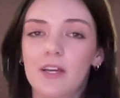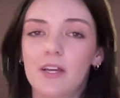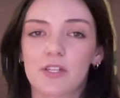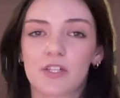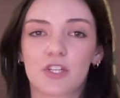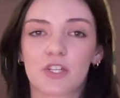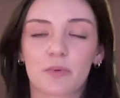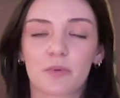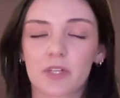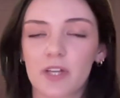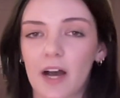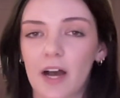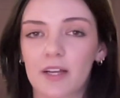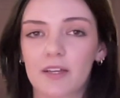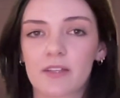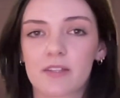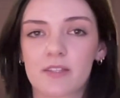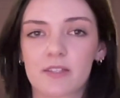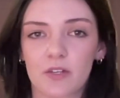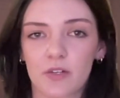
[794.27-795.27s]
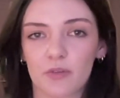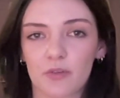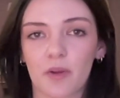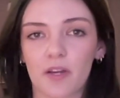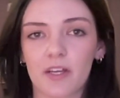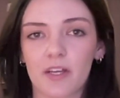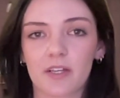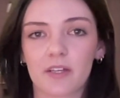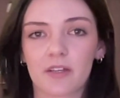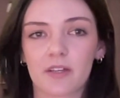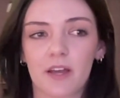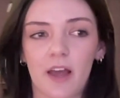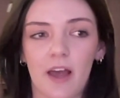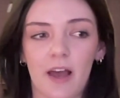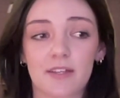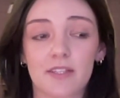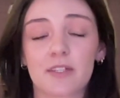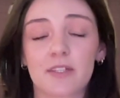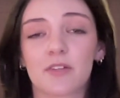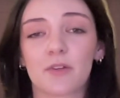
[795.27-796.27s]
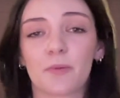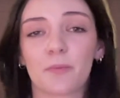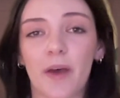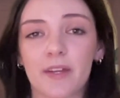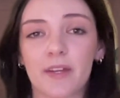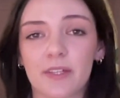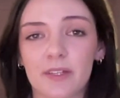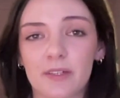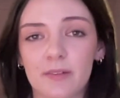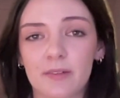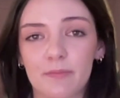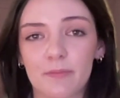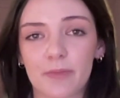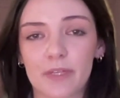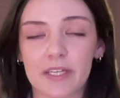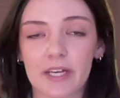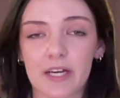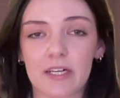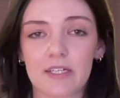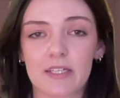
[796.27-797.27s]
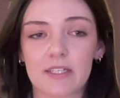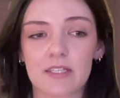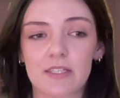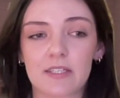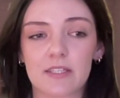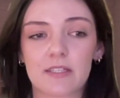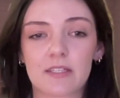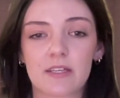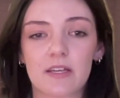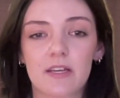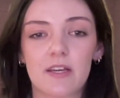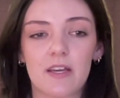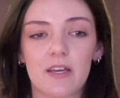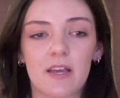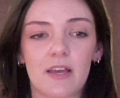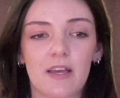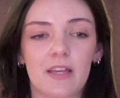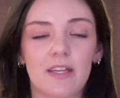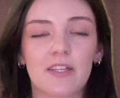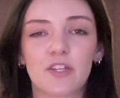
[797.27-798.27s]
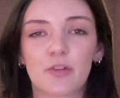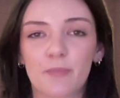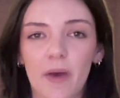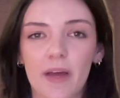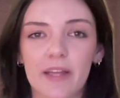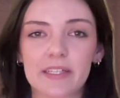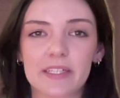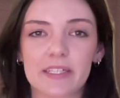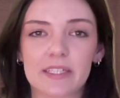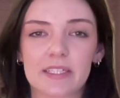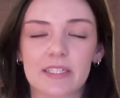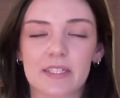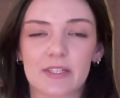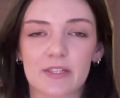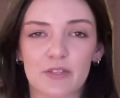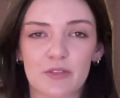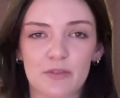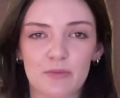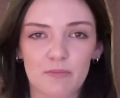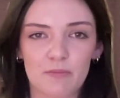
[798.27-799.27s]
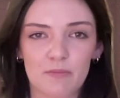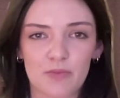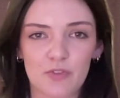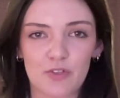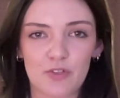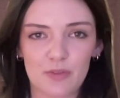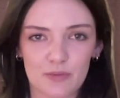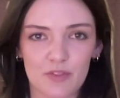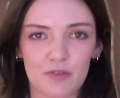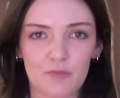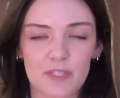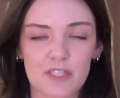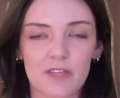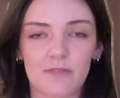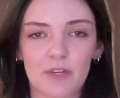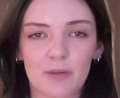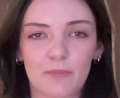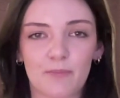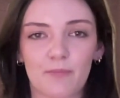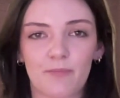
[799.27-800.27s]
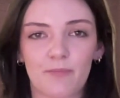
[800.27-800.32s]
She would not consider running as an independent because an independent is a specific,